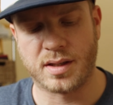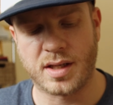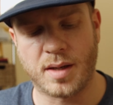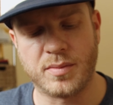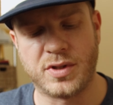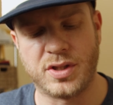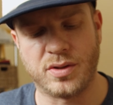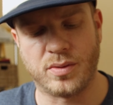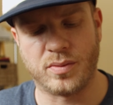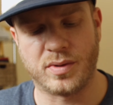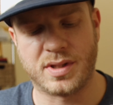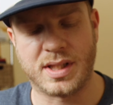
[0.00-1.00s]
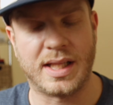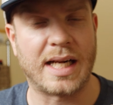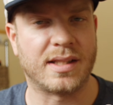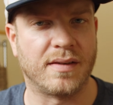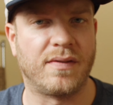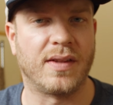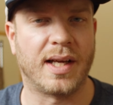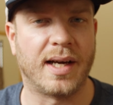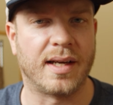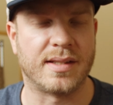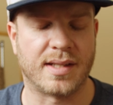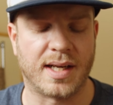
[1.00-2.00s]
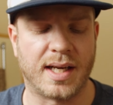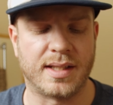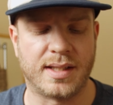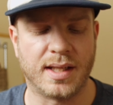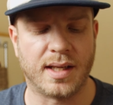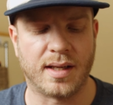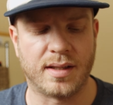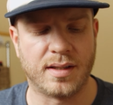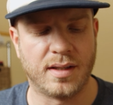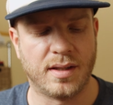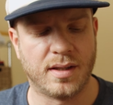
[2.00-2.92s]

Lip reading: come to select the flies that I did.